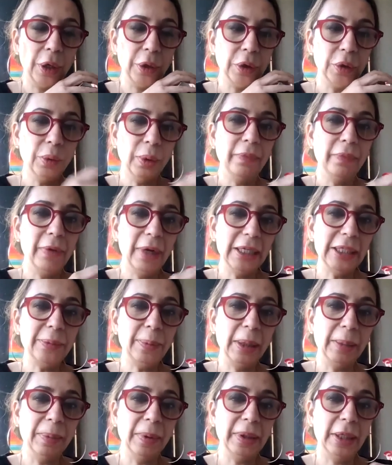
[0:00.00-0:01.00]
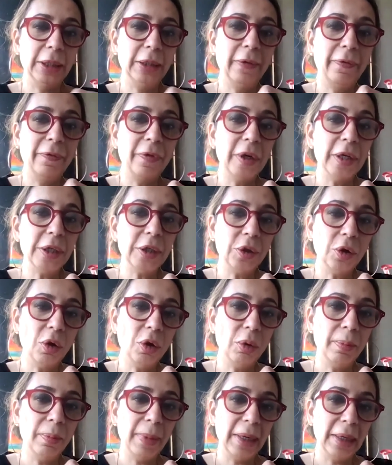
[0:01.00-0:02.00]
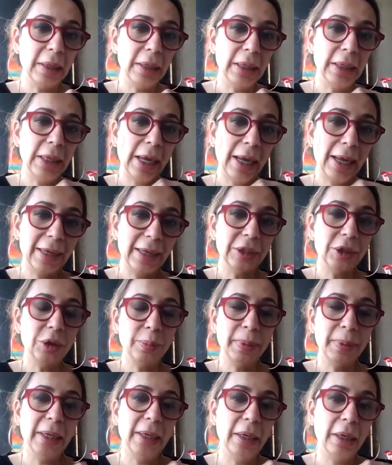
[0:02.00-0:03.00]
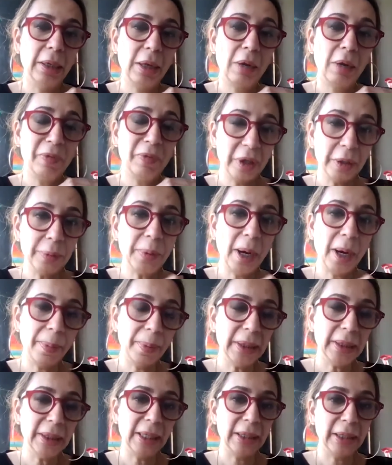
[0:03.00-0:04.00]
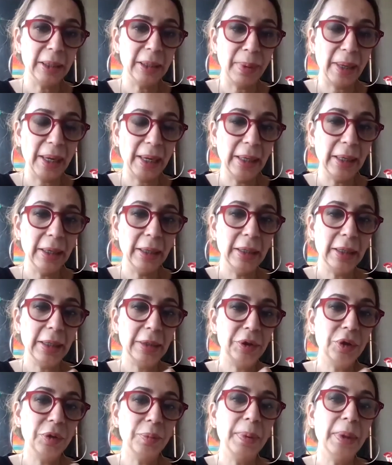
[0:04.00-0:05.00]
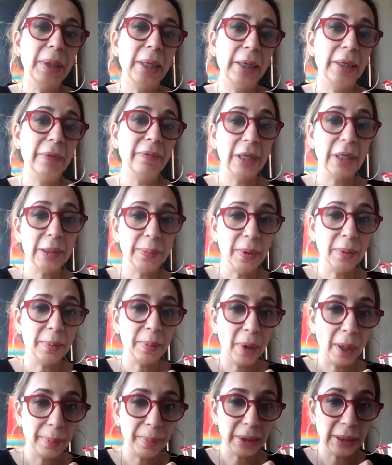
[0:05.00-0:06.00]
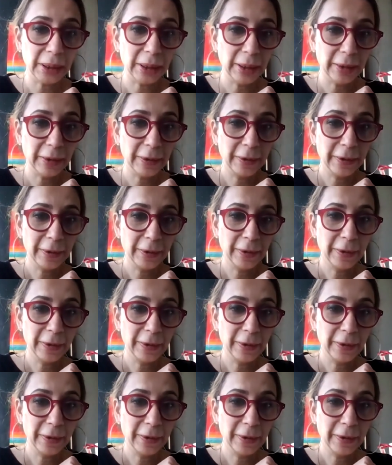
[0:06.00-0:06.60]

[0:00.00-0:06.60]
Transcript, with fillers: uh, you advise people that the first home has to be a first property that they buy should be an investment property.